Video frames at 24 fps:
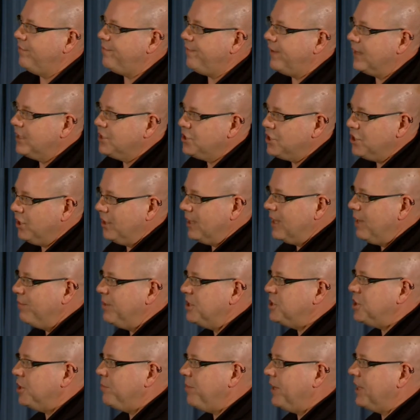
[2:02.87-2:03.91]
functional
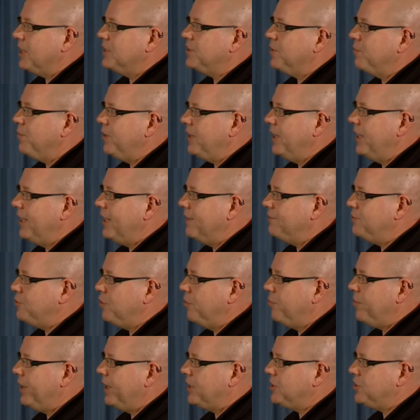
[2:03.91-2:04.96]
imaging because it really gives you a
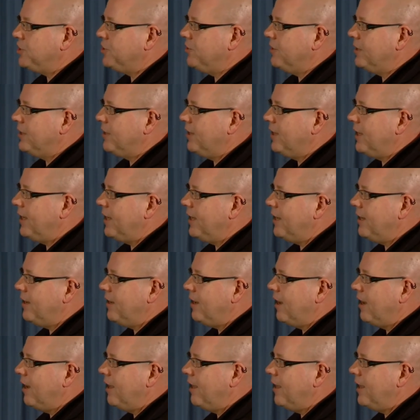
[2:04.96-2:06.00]
picture
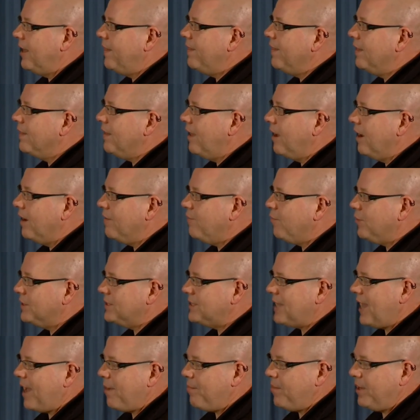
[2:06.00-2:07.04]
in the lung of what's
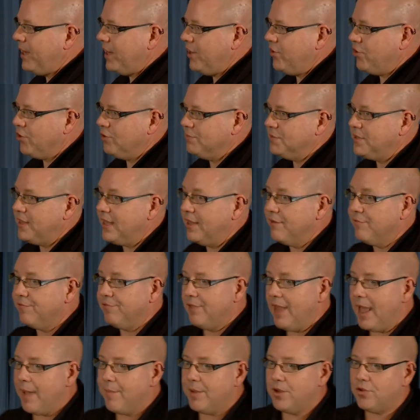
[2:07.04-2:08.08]
happening in terms of the
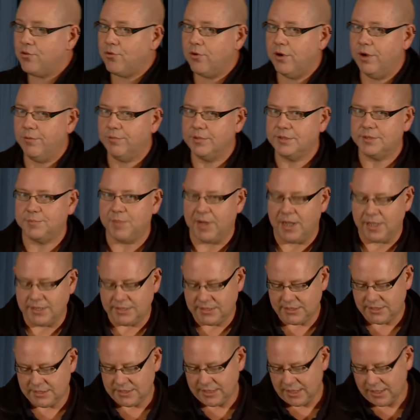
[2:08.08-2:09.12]
inflammatory
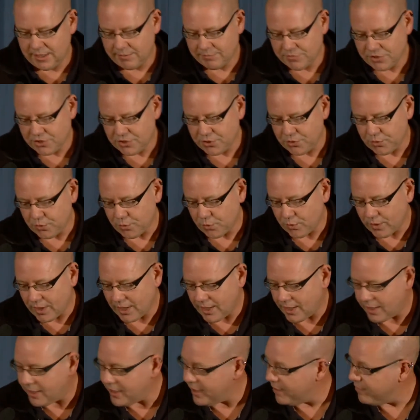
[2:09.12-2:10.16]
response to
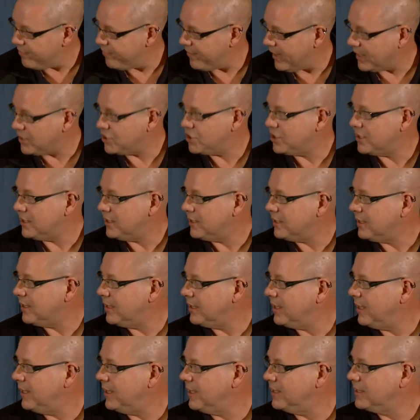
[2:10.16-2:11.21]
infection
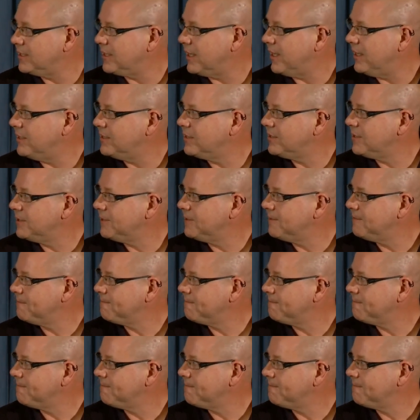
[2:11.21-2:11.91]
in this case.